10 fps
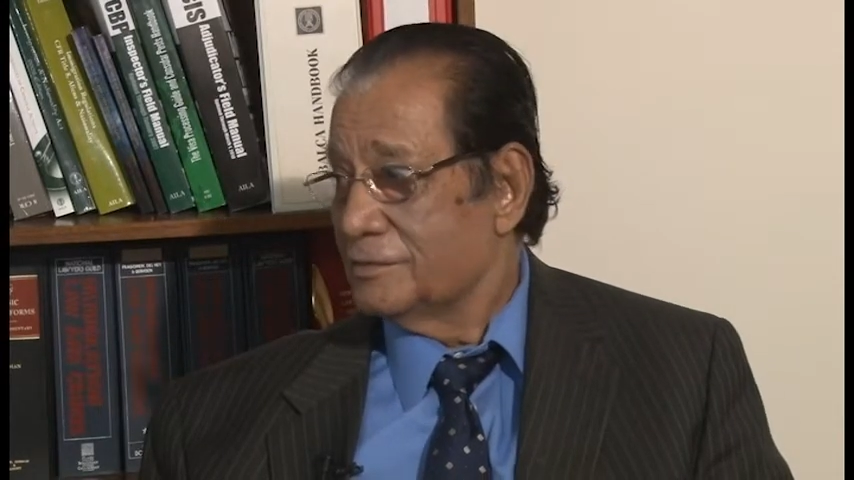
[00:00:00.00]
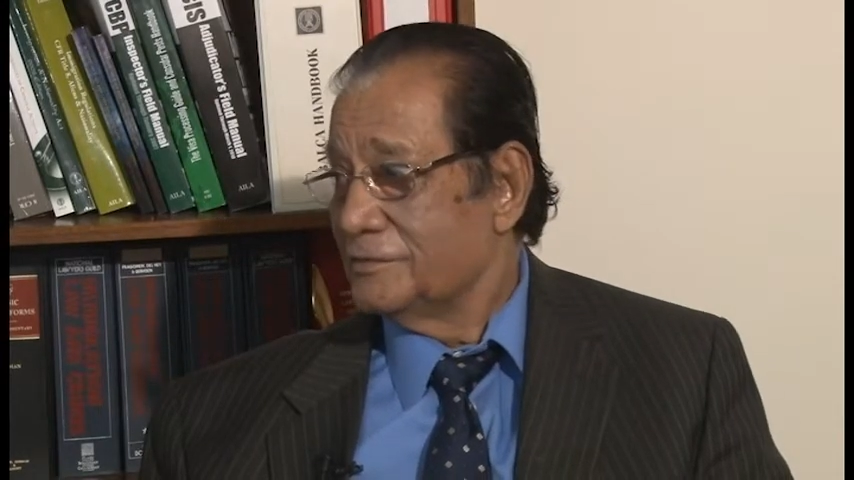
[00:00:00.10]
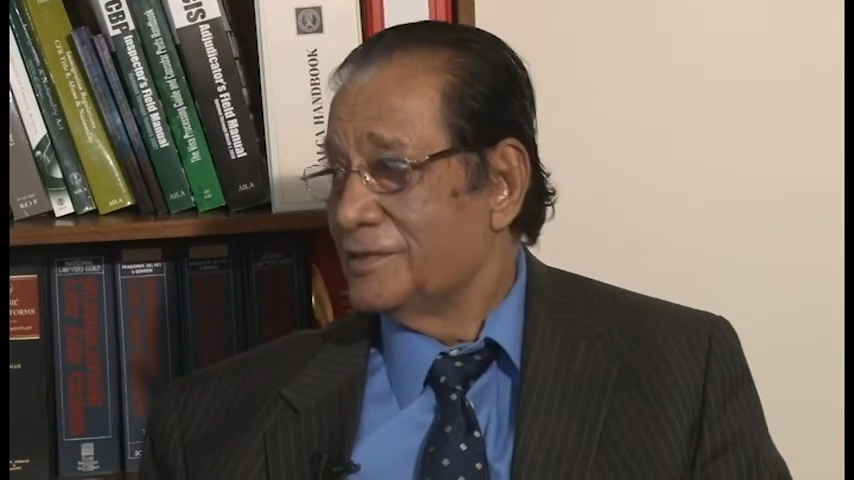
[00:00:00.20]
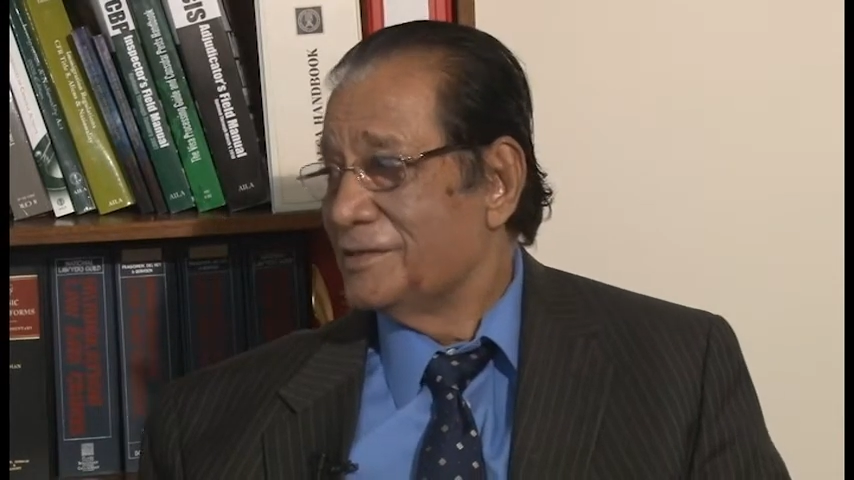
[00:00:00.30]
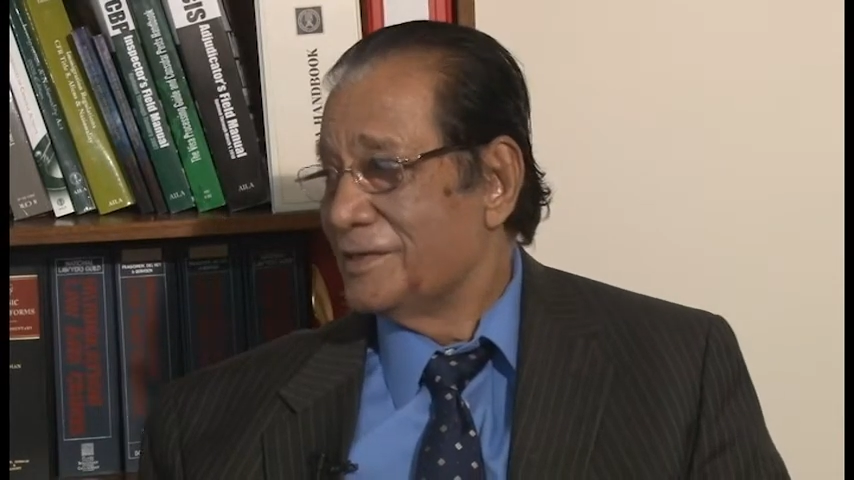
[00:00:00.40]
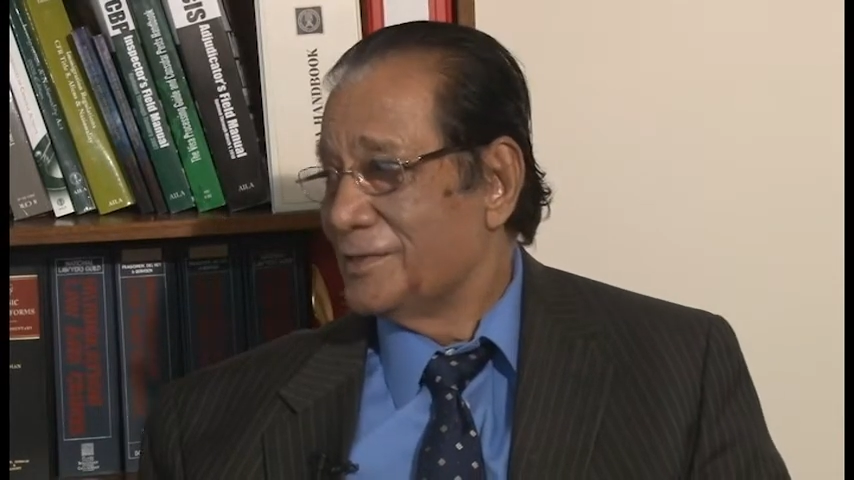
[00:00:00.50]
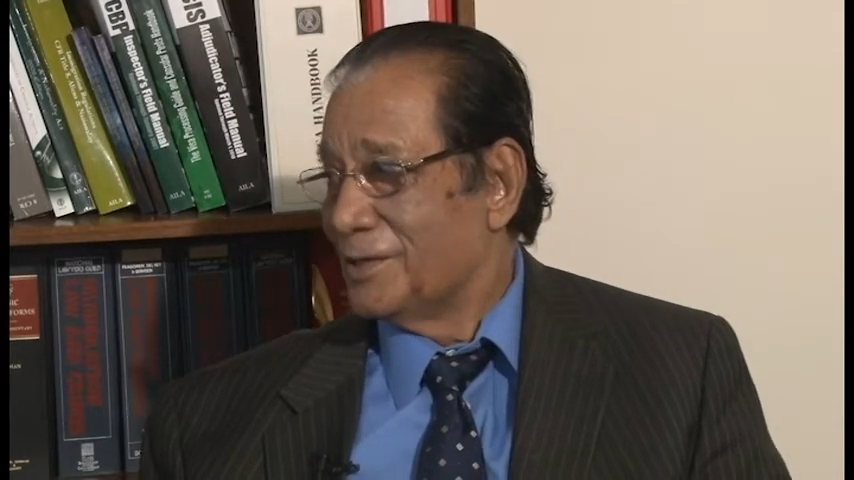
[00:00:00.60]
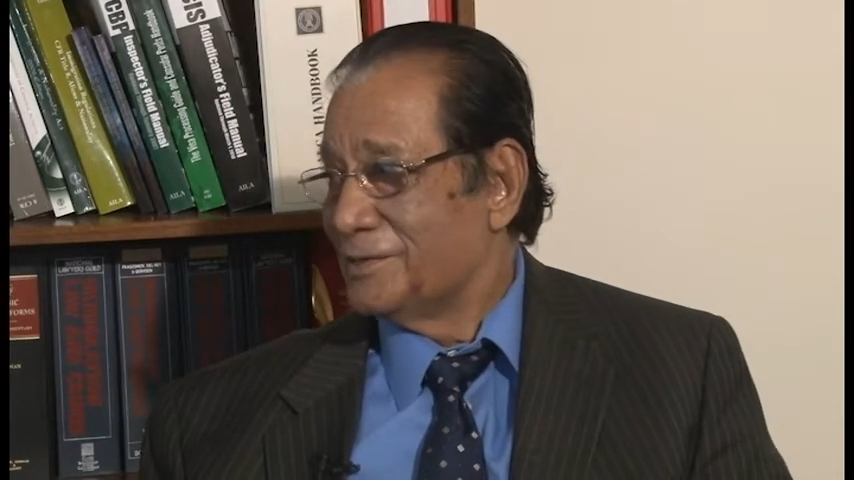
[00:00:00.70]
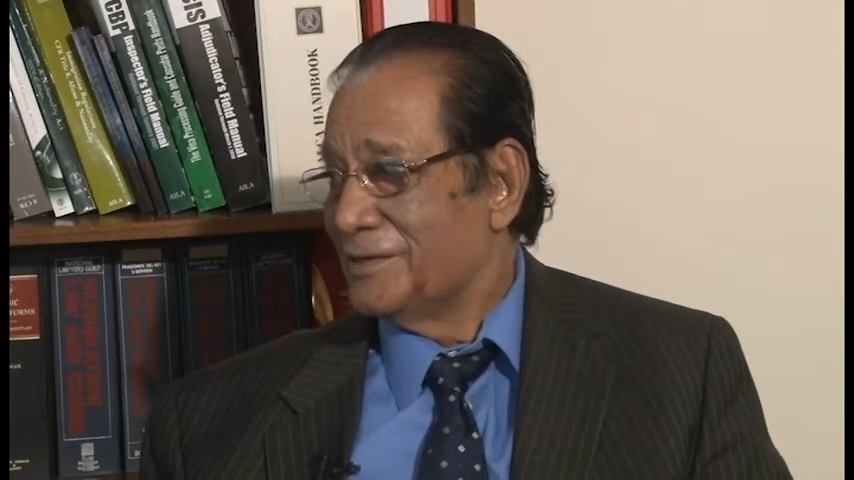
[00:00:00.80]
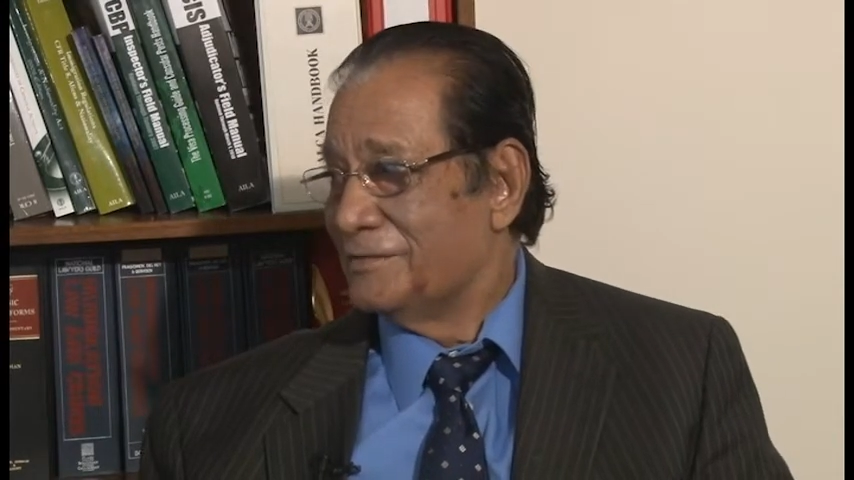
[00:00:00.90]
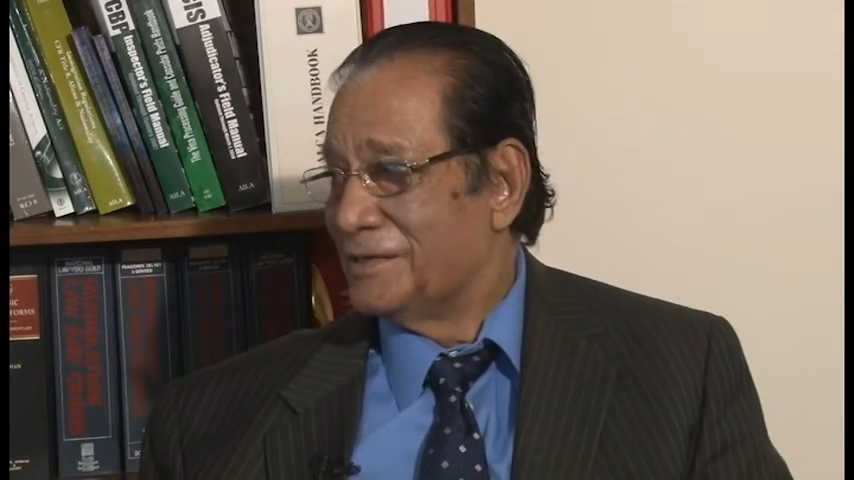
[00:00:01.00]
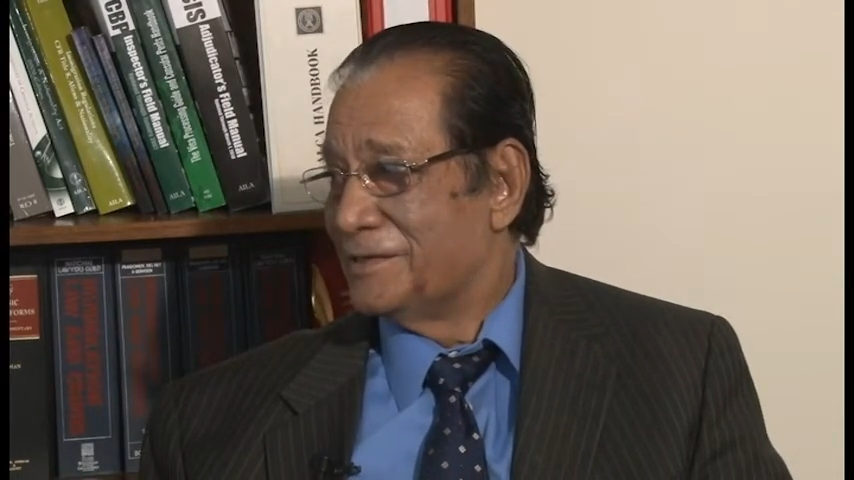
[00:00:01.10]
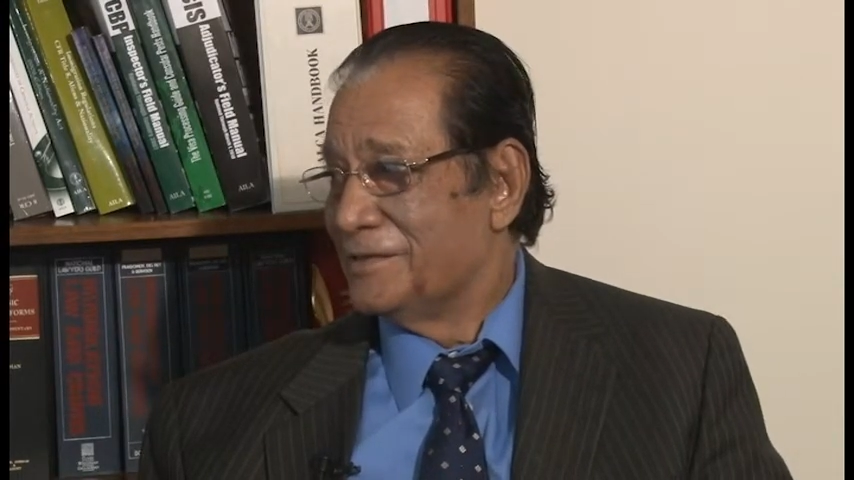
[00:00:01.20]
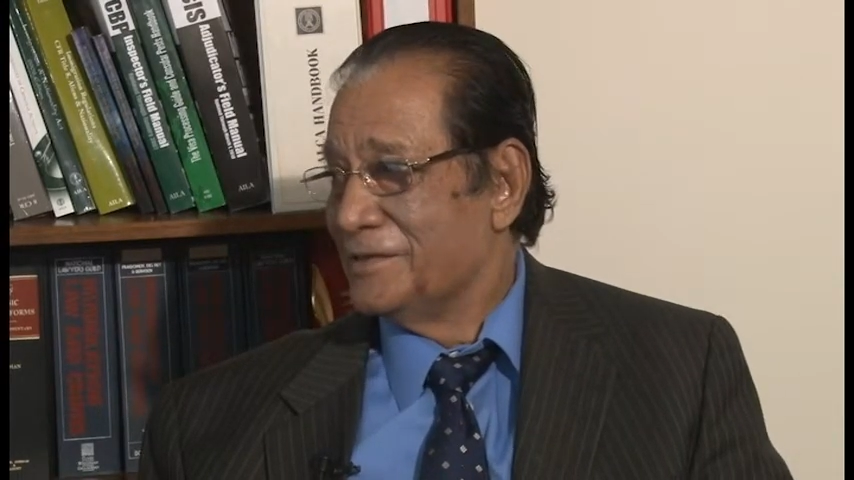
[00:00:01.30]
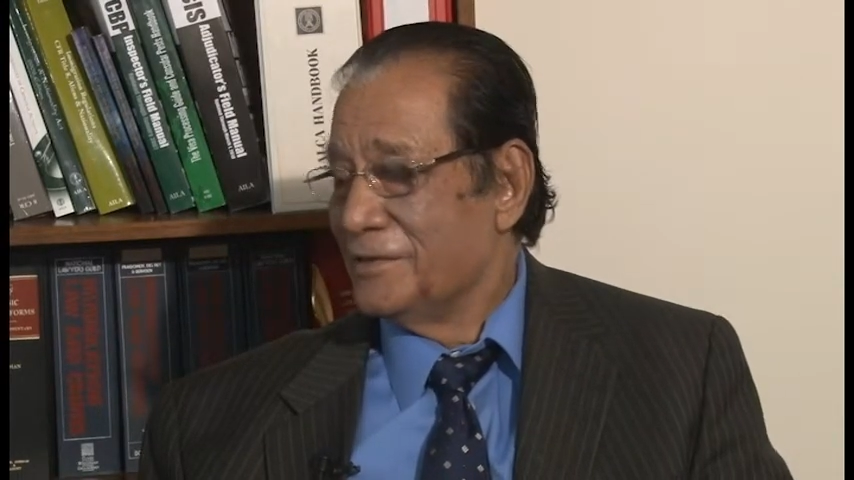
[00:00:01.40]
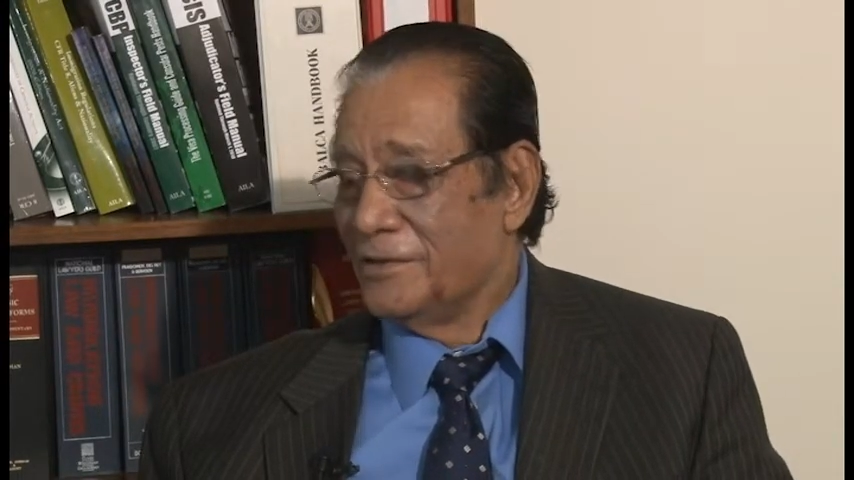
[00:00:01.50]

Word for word: one thing large I mean